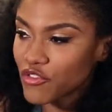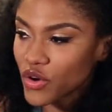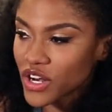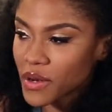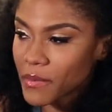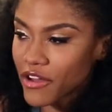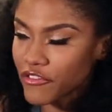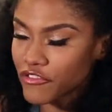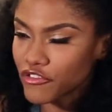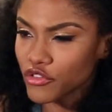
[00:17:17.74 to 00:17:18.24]

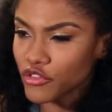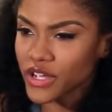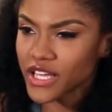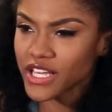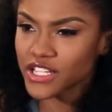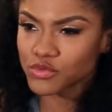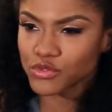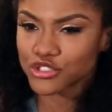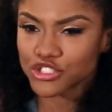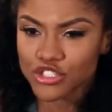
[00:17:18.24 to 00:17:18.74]
one of my
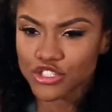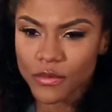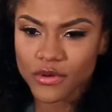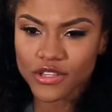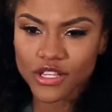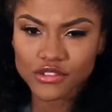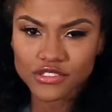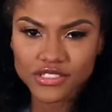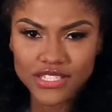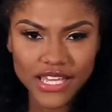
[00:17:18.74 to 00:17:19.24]
friends would show
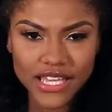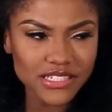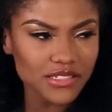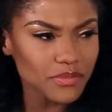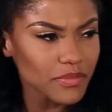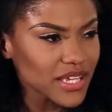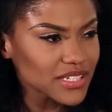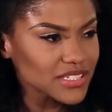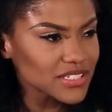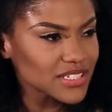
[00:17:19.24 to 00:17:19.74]
me those
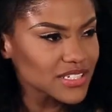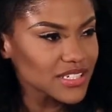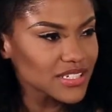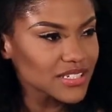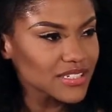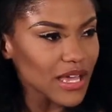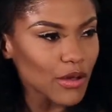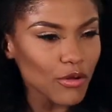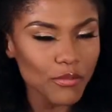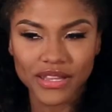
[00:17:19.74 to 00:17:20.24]
text
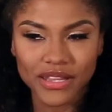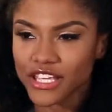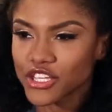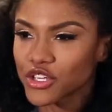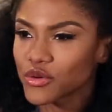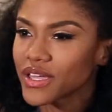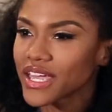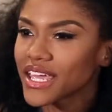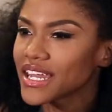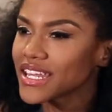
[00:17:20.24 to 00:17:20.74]
messages, I would be
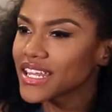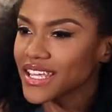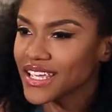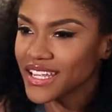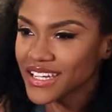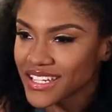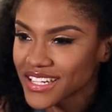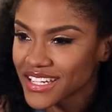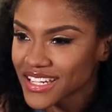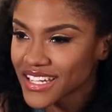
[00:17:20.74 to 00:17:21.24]
like, you
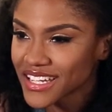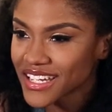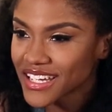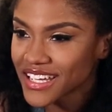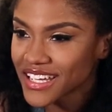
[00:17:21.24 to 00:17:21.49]
idiot,